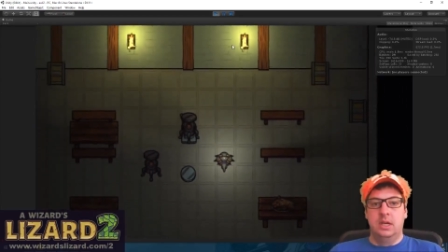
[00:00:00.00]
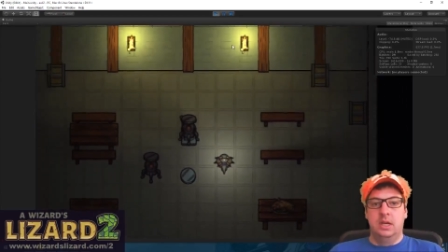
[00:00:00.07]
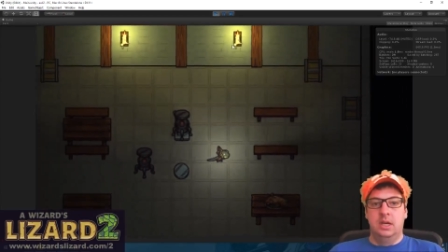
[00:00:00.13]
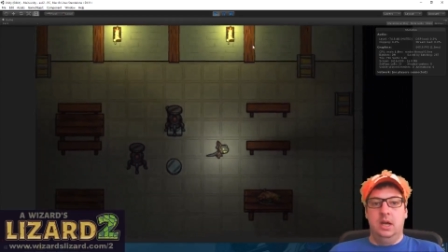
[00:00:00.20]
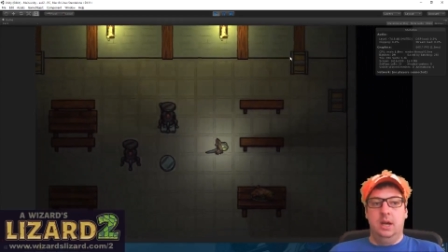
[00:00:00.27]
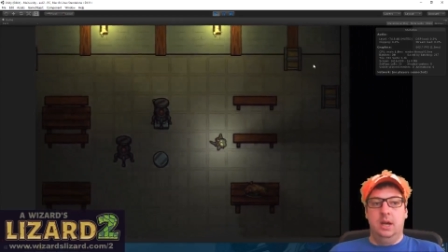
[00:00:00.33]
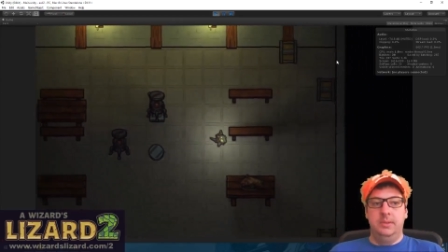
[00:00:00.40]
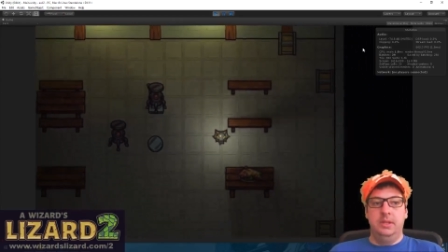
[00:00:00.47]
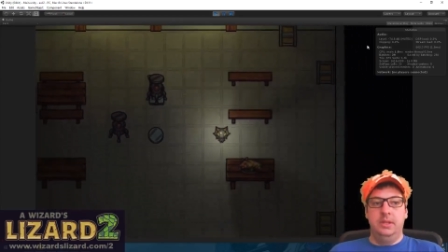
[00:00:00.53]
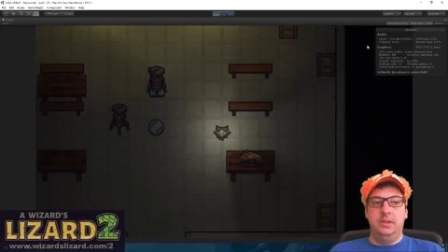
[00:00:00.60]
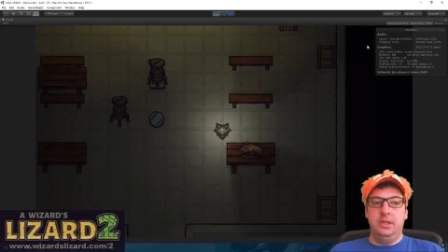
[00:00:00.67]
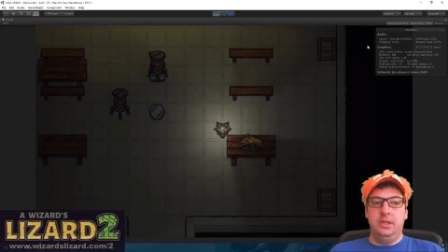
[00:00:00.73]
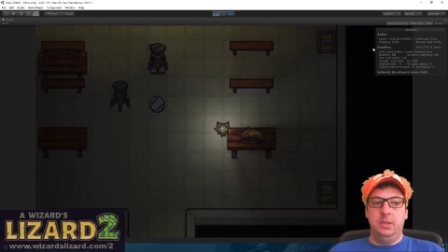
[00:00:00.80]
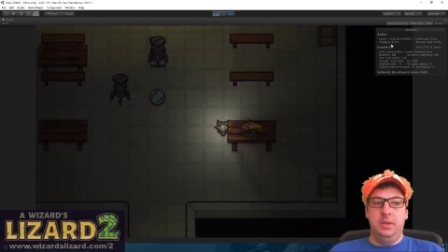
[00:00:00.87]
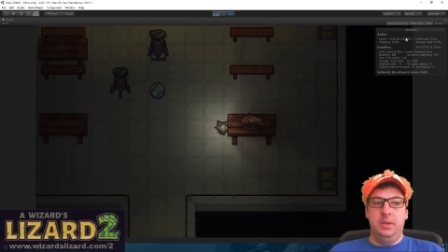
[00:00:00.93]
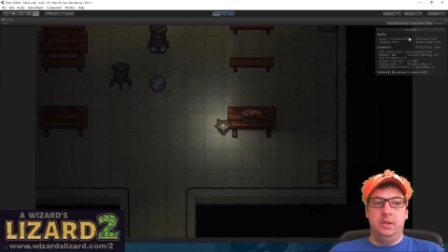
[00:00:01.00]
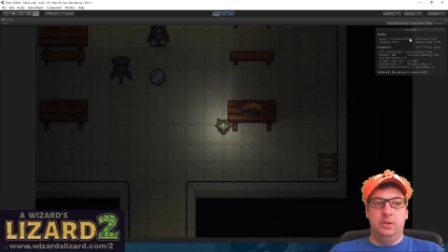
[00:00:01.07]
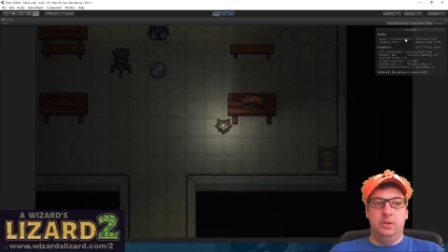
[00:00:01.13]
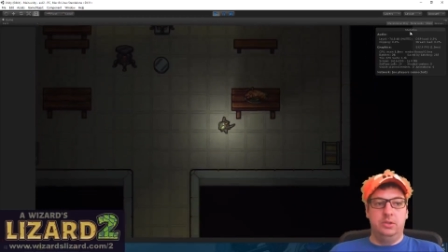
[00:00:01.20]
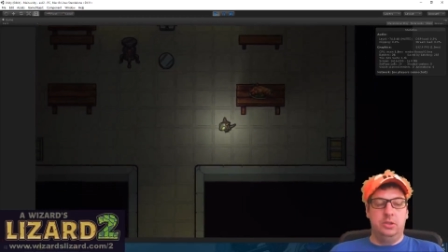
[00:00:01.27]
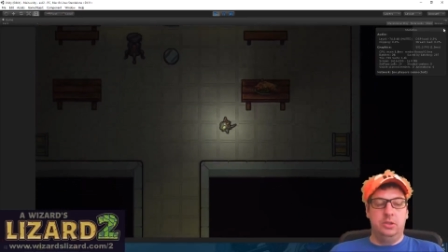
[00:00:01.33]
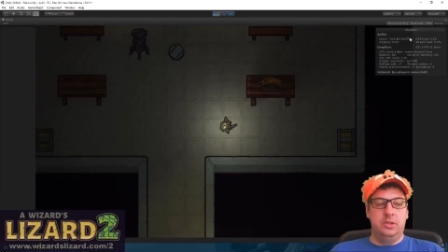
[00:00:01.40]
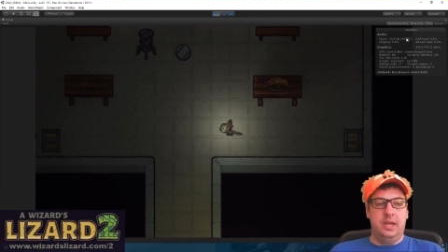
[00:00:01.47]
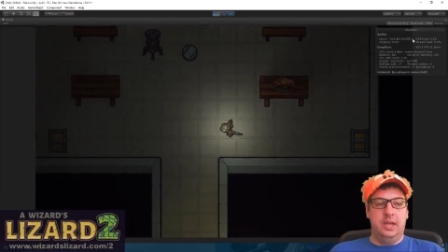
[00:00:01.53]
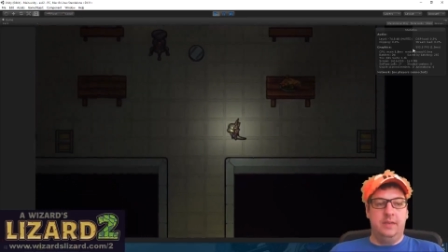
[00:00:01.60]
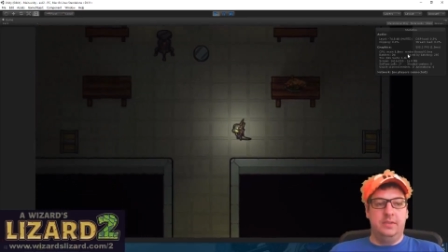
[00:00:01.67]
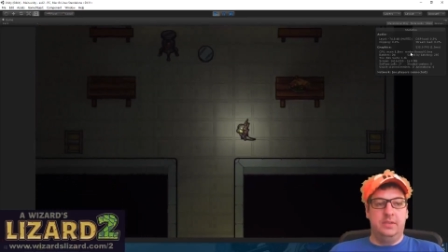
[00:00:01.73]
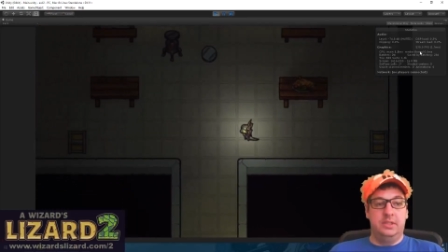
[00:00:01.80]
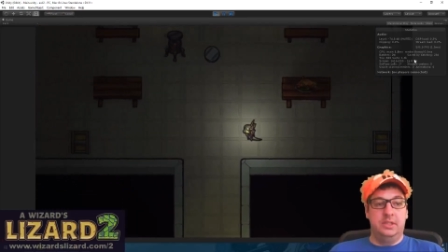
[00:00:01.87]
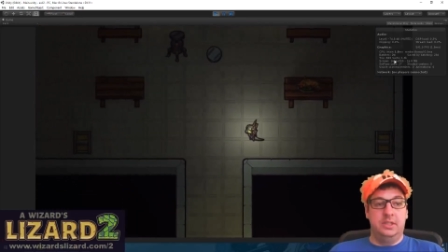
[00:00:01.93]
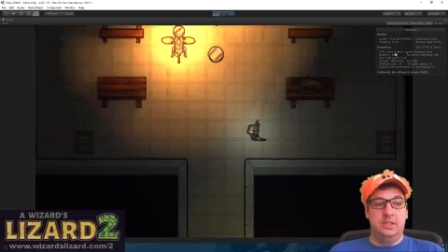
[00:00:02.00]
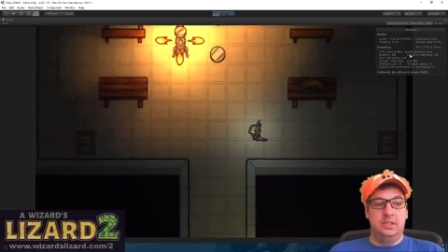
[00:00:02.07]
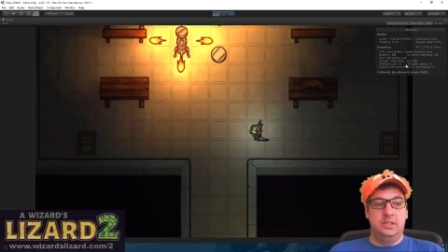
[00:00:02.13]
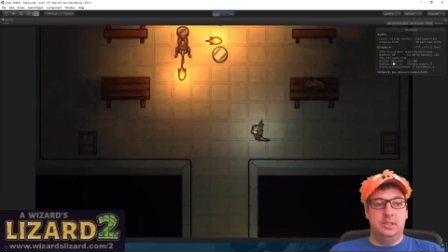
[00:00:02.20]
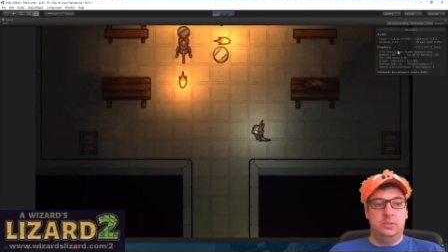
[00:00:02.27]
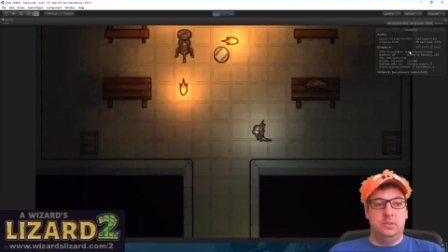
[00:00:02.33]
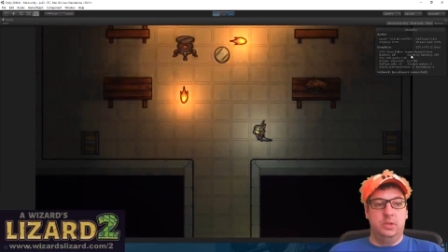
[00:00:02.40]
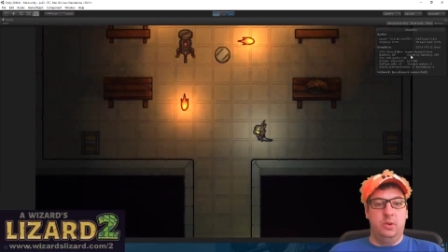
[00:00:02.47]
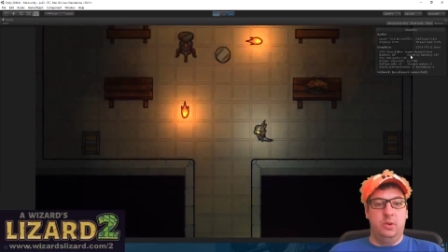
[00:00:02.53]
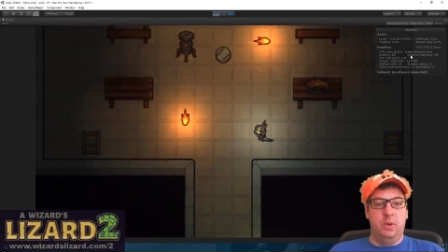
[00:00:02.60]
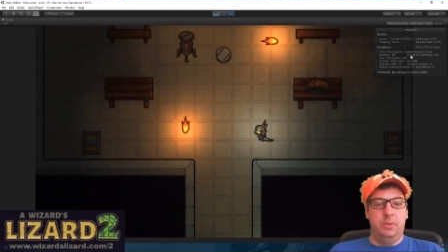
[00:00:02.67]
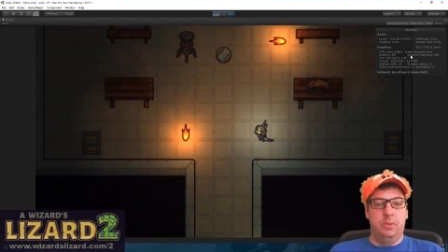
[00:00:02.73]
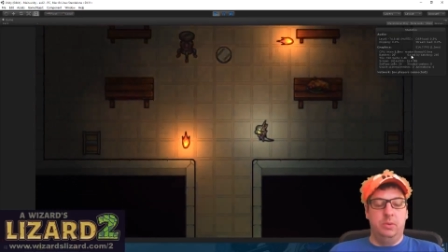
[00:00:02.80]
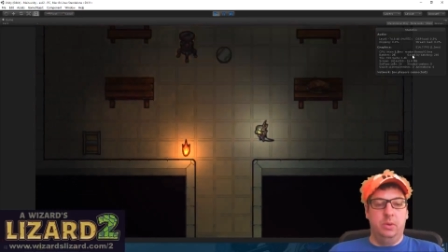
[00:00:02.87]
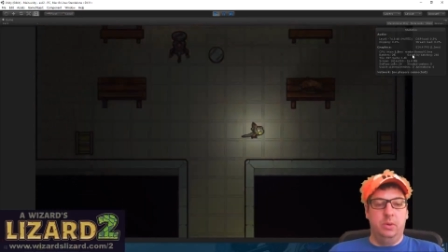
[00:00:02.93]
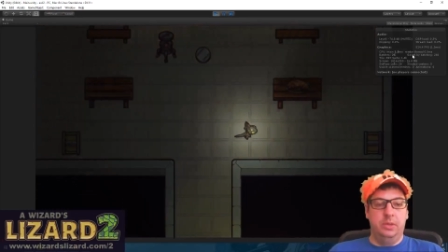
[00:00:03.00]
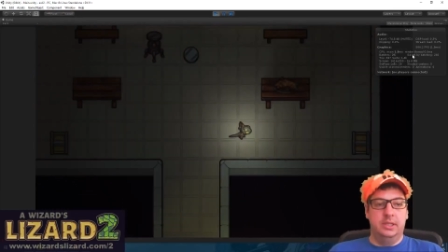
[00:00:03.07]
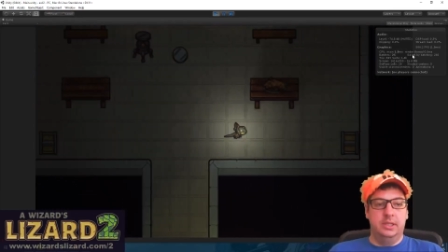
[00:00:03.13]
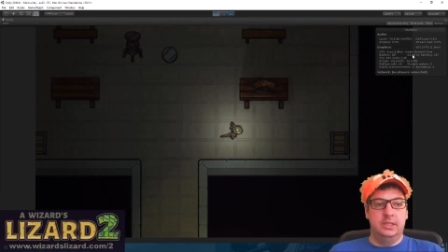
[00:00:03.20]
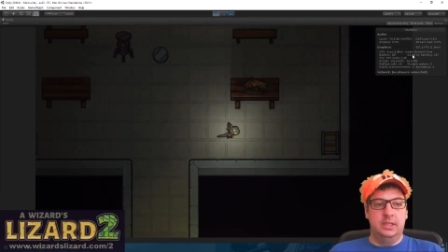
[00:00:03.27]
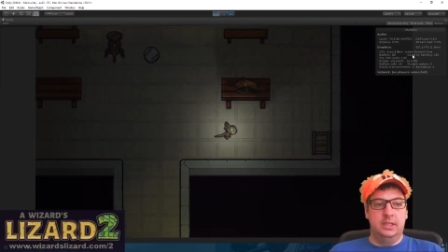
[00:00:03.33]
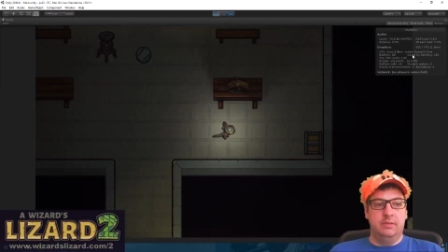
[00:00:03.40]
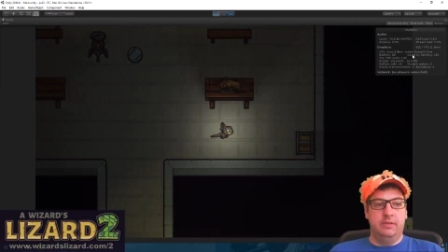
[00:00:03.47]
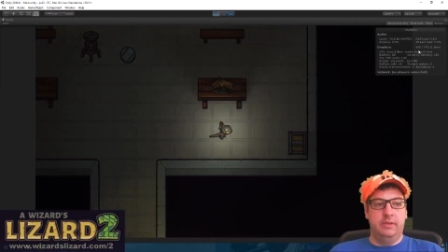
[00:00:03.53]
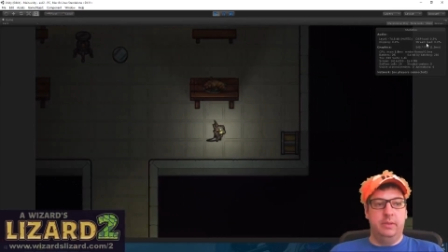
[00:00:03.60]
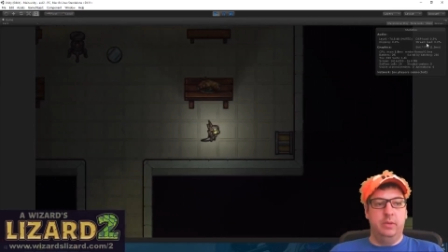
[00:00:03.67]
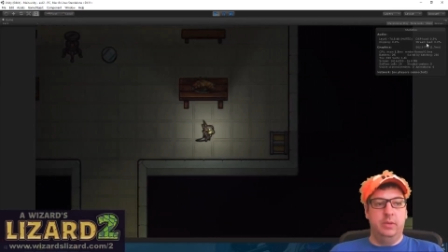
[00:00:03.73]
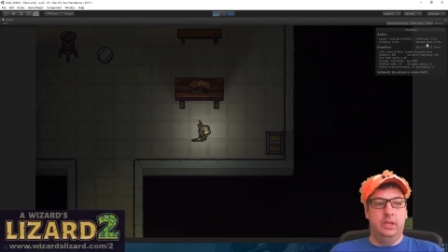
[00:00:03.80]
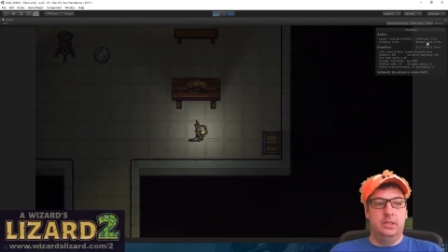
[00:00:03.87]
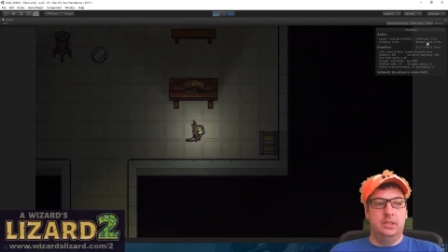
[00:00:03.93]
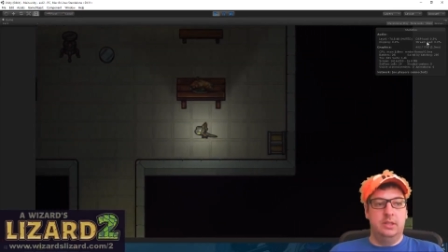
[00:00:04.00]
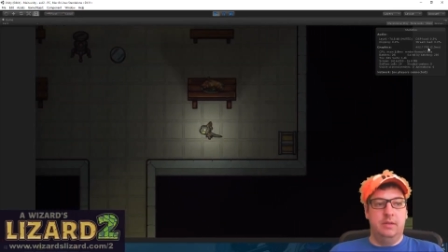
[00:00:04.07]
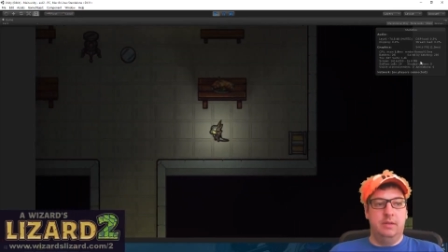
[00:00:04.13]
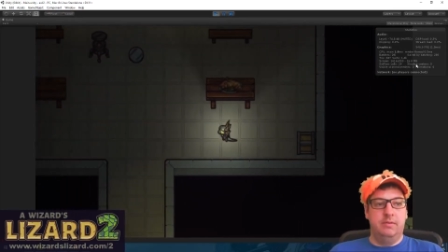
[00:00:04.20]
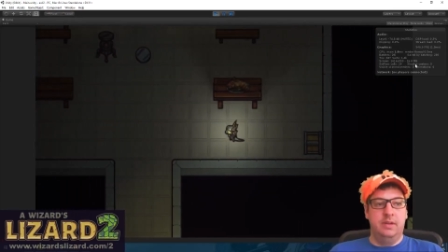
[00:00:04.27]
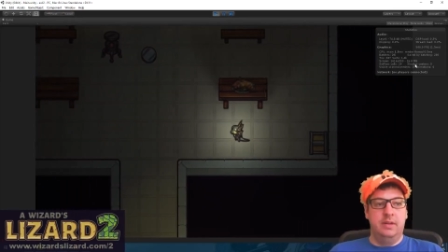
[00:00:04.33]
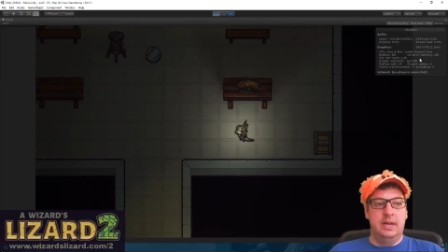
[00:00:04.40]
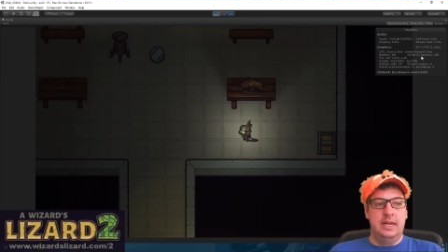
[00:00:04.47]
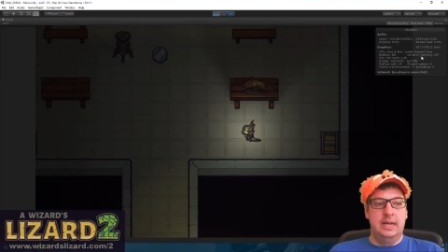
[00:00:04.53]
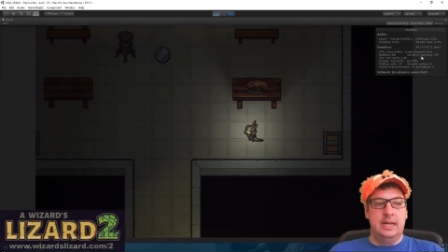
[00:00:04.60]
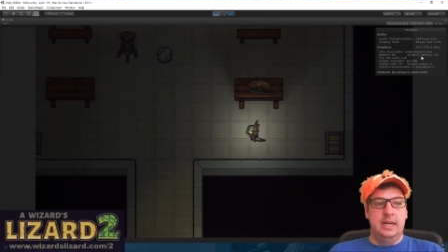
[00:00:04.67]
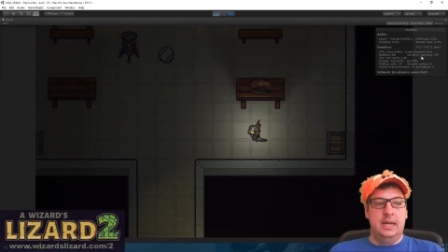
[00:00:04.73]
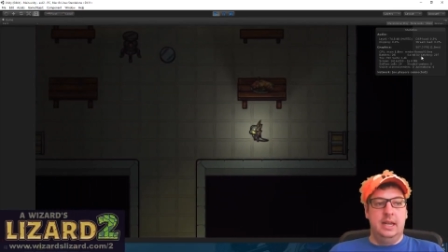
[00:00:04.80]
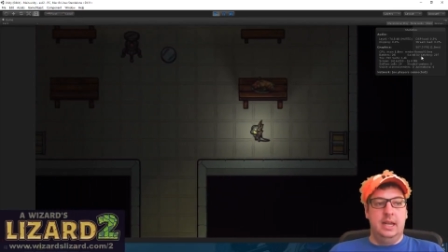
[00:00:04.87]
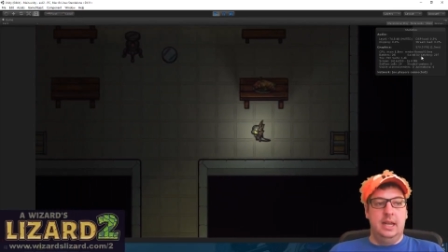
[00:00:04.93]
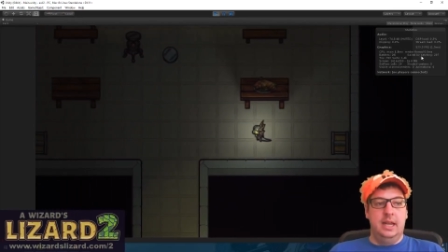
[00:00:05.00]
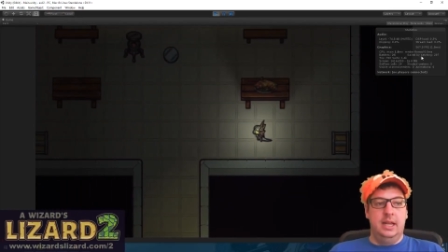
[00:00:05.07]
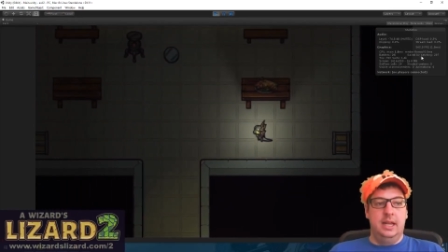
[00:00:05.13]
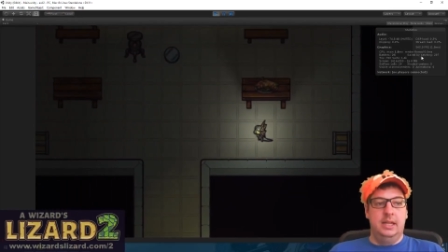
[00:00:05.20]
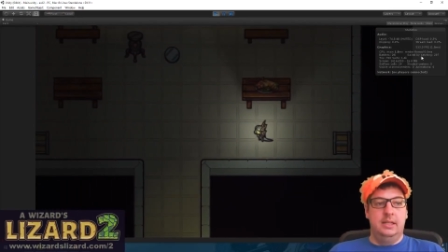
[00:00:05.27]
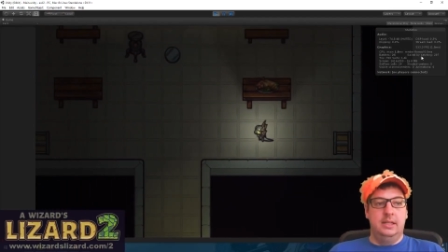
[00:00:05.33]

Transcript: The other thing you might notice too is I have the statistics window open where we can see the frame rate and stuff, and